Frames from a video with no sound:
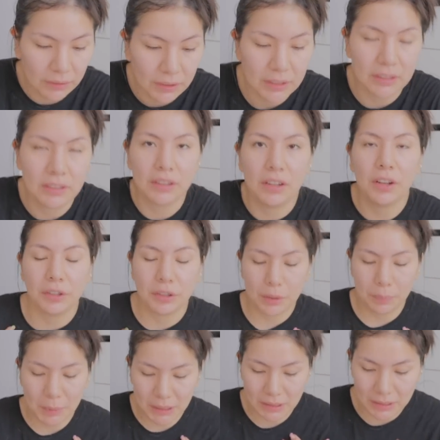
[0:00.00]
the halter
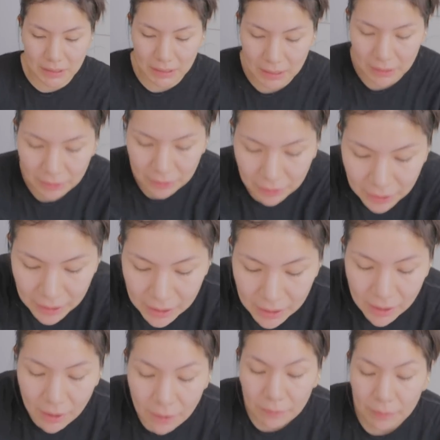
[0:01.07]
pieces together.
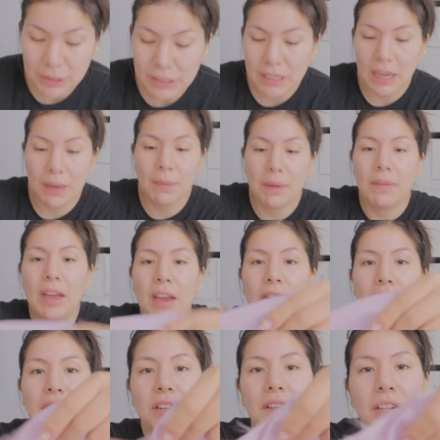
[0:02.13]
First time I've
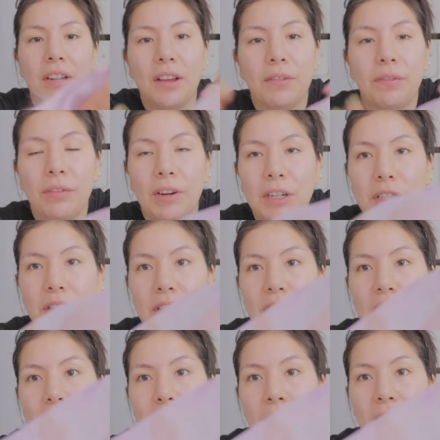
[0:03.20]
ever done a French
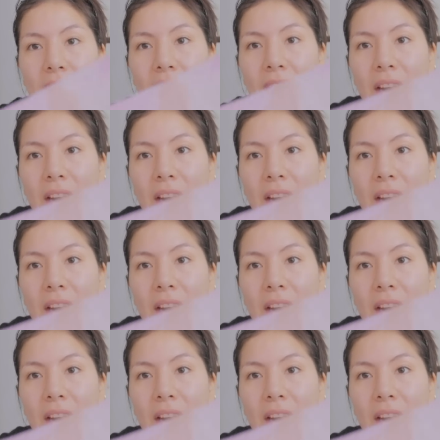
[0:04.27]
seam, and